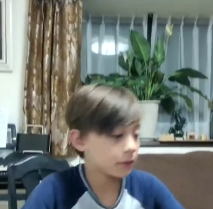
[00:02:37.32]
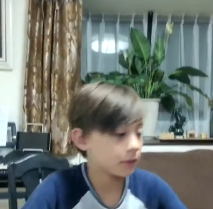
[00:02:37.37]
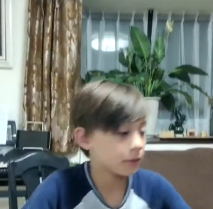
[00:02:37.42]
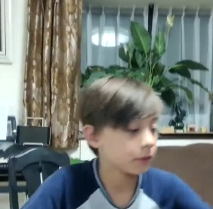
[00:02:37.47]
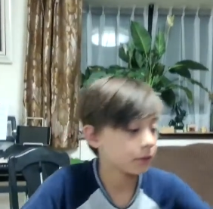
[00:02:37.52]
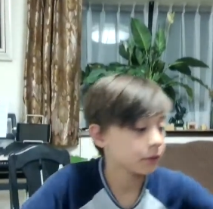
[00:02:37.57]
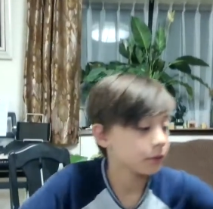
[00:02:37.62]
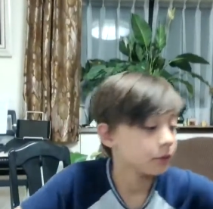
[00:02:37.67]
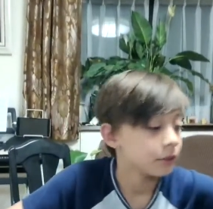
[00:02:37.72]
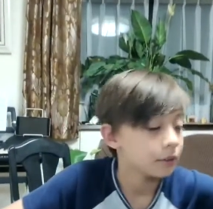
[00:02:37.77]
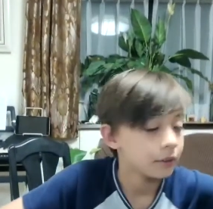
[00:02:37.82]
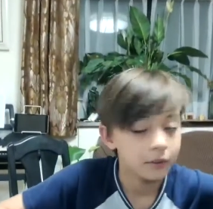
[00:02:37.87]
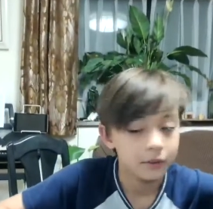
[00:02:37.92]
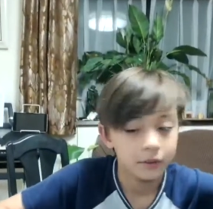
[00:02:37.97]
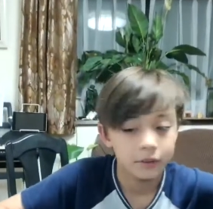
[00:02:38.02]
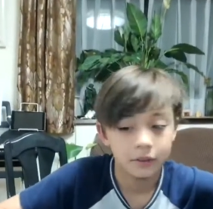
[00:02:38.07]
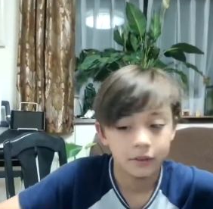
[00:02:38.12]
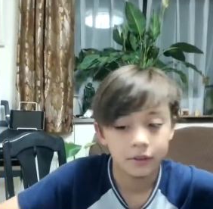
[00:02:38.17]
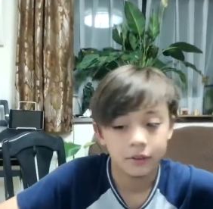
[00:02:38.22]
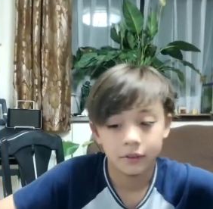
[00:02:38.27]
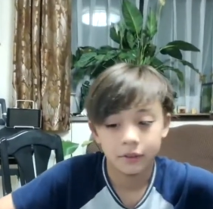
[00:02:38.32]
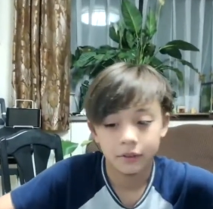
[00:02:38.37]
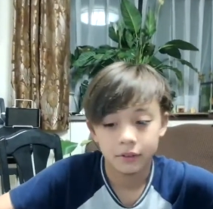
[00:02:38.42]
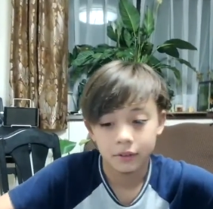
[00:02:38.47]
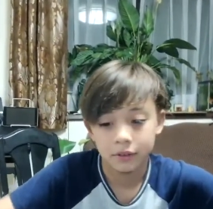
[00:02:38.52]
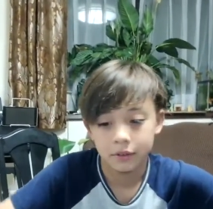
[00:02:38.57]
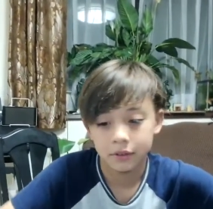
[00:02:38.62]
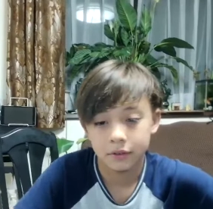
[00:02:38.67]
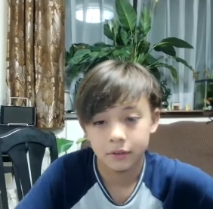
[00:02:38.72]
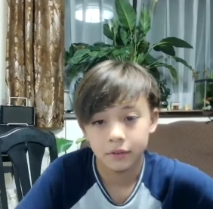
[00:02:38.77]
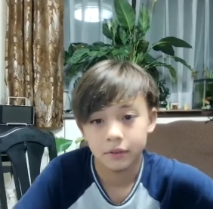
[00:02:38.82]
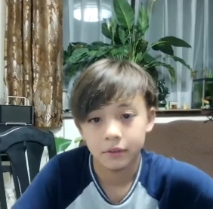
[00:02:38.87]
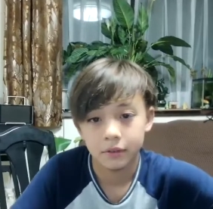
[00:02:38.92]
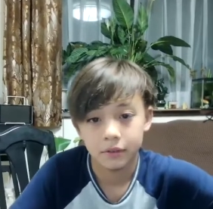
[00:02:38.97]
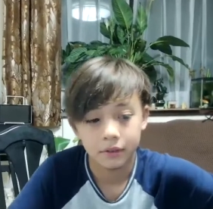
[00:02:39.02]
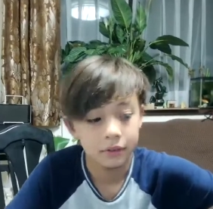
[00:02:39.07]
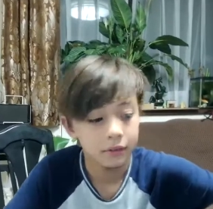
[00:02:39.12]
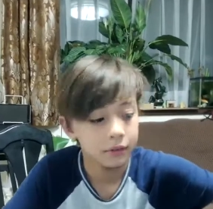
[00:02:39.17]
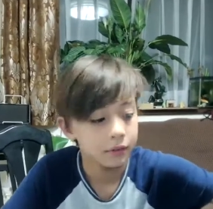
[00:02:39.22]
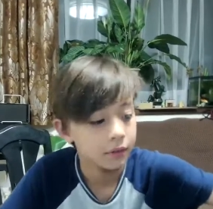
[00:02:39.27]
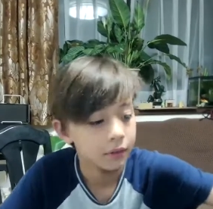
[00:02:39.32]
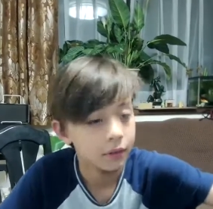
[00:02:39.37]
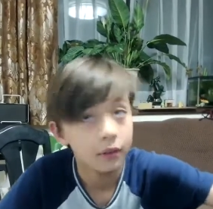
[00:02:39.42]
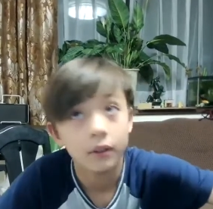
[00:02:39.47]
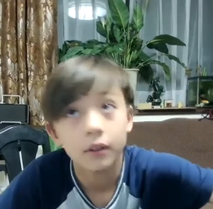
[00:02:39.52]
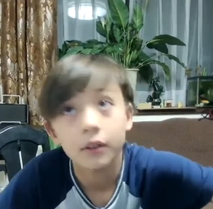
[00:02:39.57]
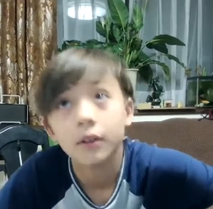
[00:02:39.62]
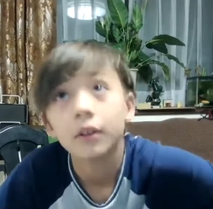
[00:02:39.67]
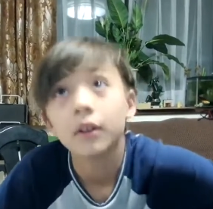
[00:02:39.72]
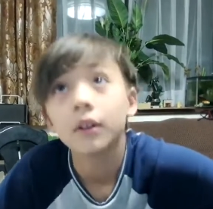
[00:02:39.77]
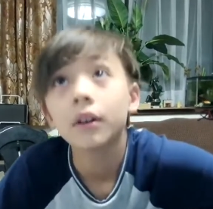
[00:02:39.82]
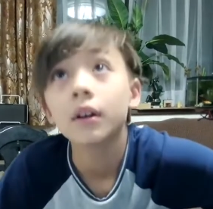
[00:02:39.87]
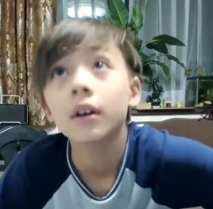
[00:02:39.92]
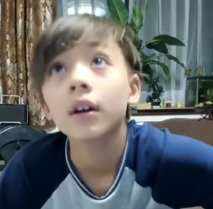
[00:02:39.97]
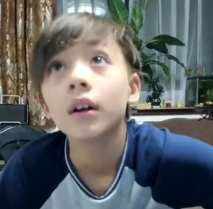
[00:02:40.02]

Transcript: Nobody speaks.